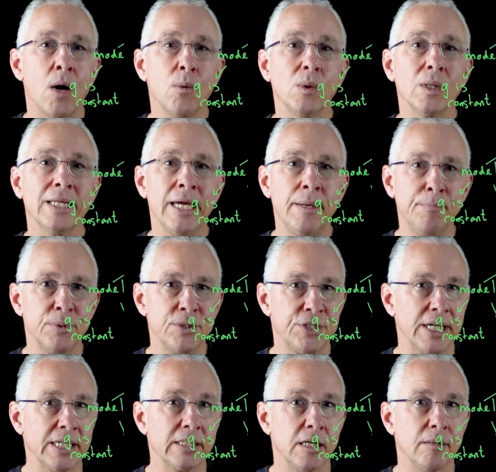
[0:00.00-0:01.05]
I will get
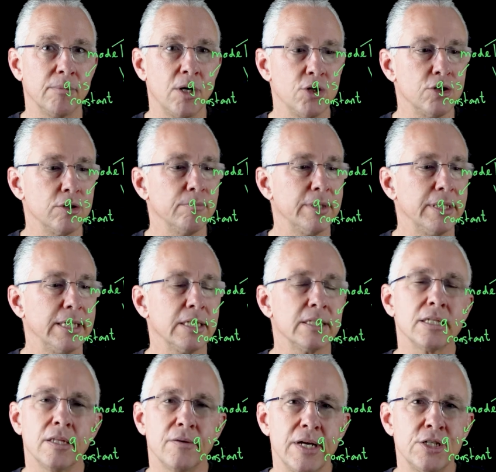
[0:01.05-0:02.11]
projectile motion, but the
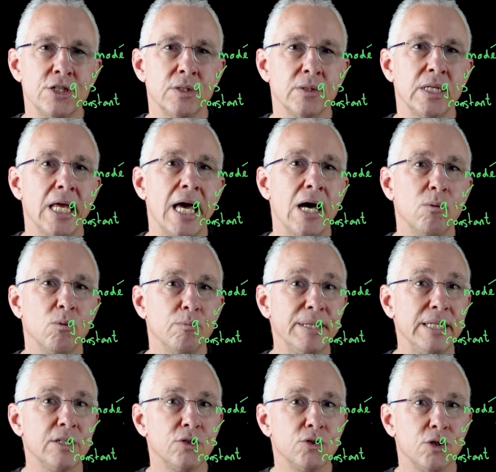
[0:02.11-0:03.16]
acceleration now will
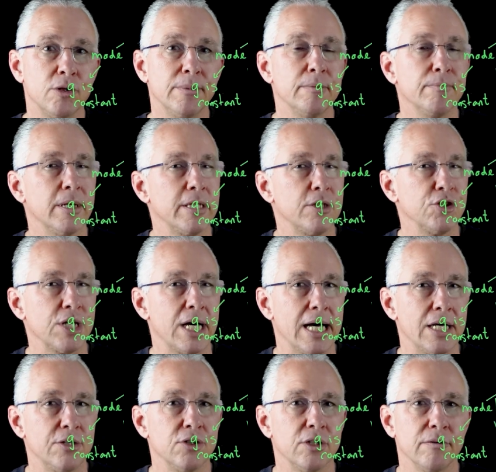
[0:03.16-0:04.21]
be determined by the
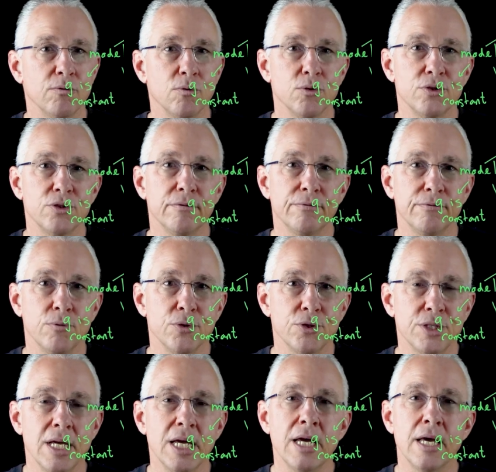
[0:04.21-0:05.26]
charge and of course the
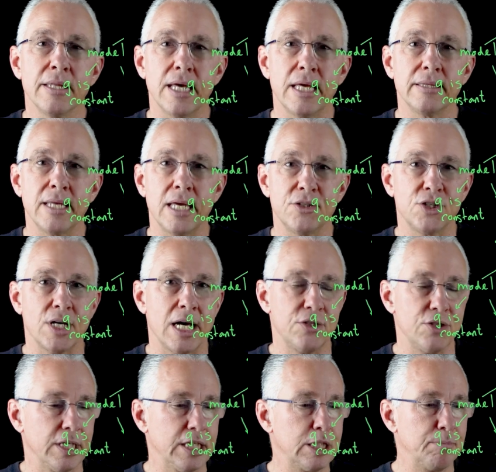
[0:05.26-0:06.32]
force that that
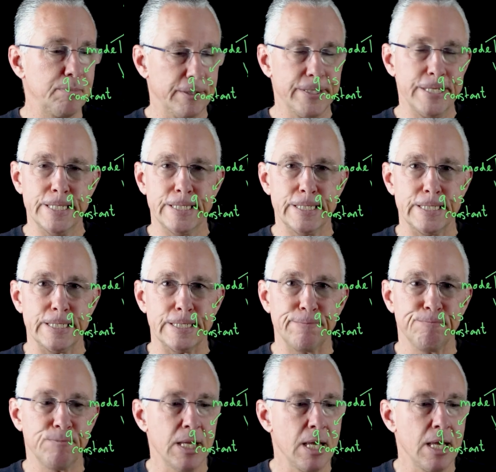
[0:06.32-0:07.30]
charge experiences.